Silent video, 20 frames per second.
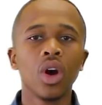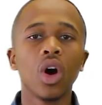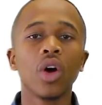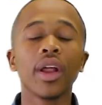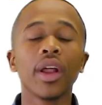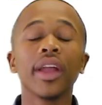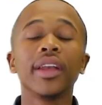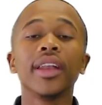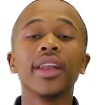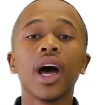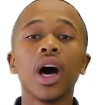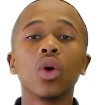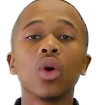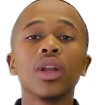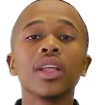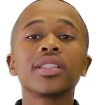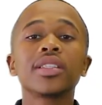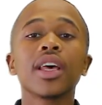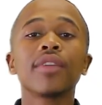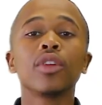Alright, now
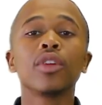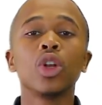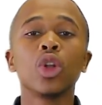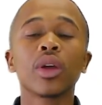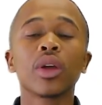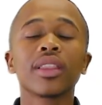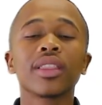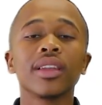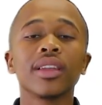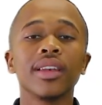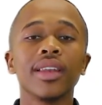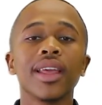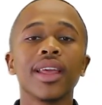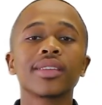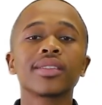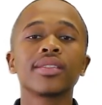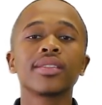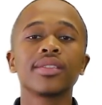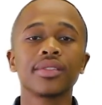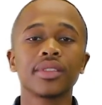let's have a look at the
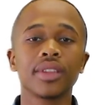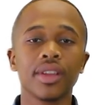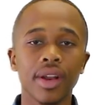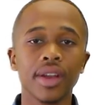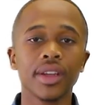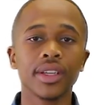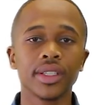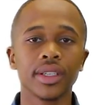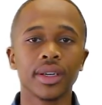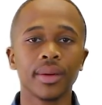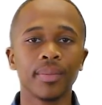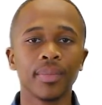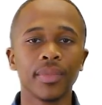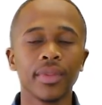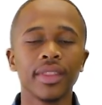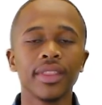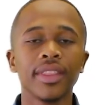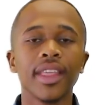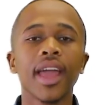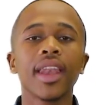next creditor,
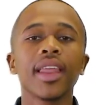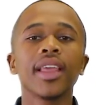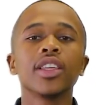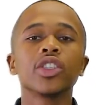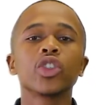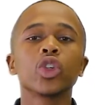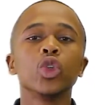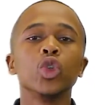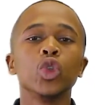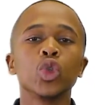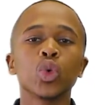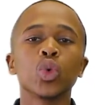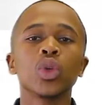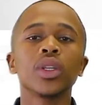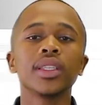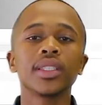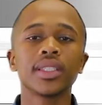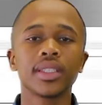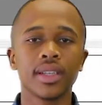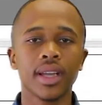that is
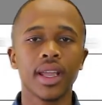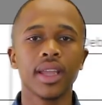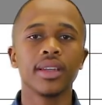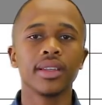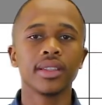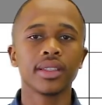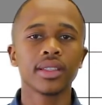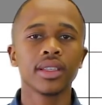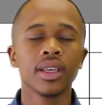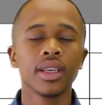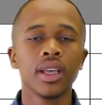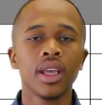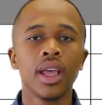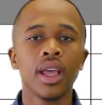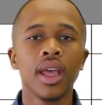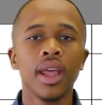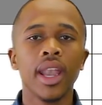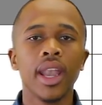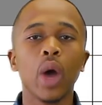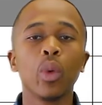Ntuli's Traders.
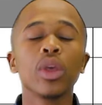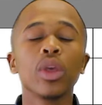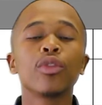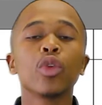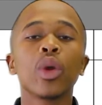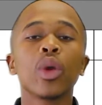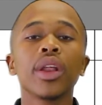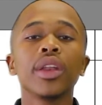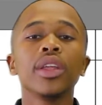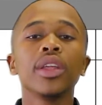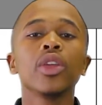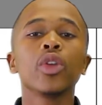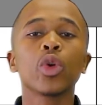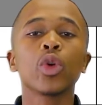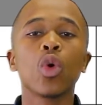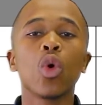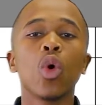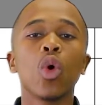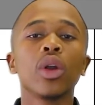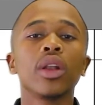Now we've already
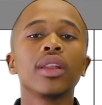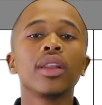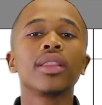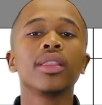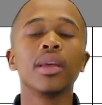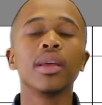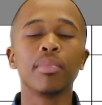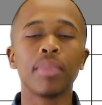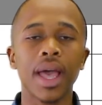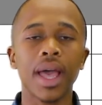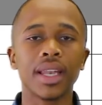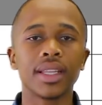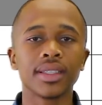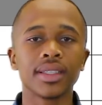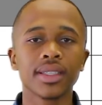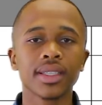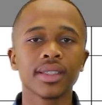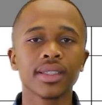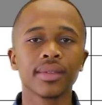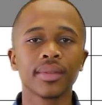recorded the
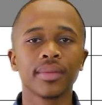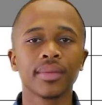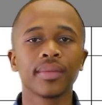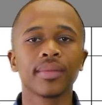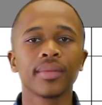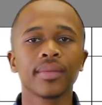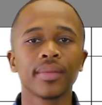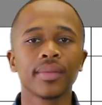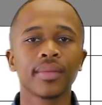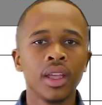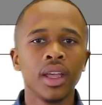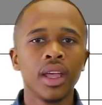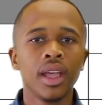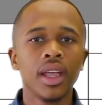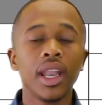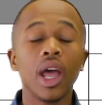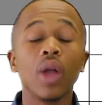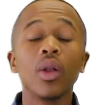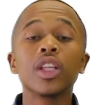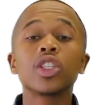balance.
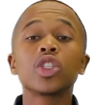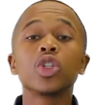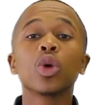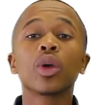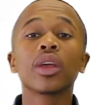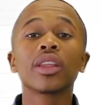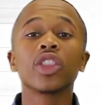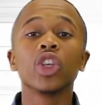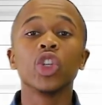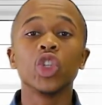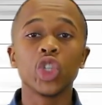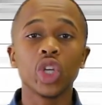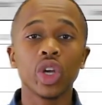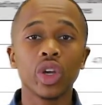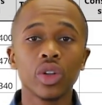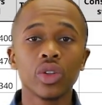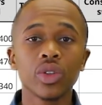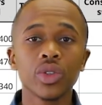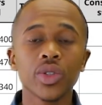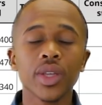Now let's look at the
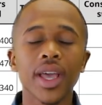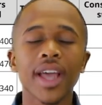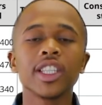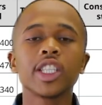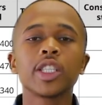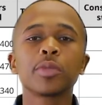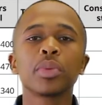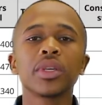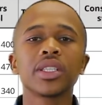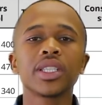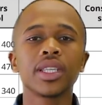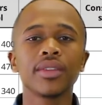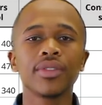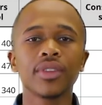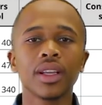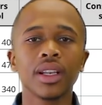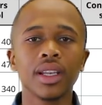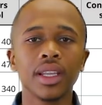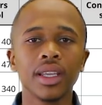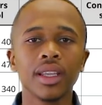journals and
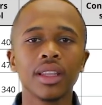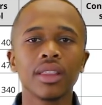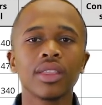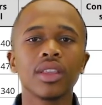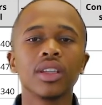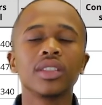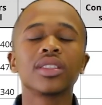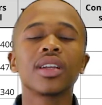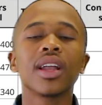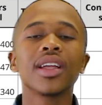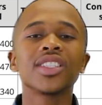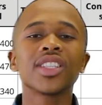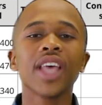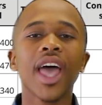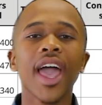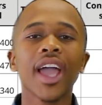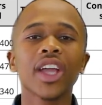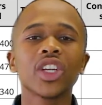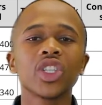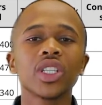specifically the
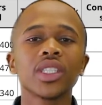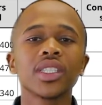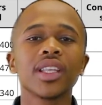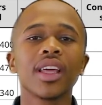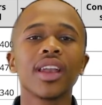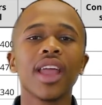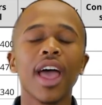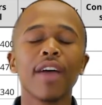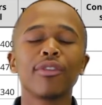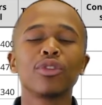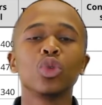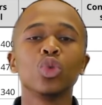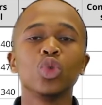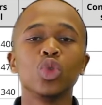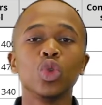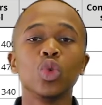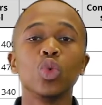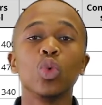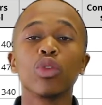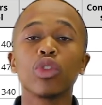transactions that have to
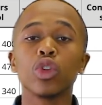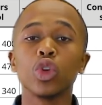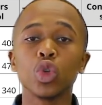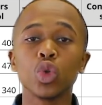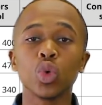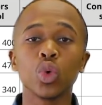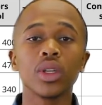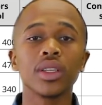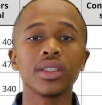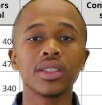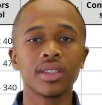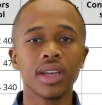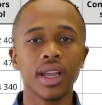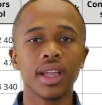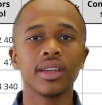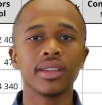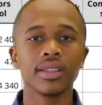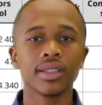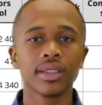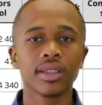do with Ntuli's
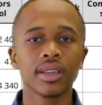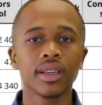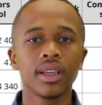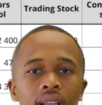Traders.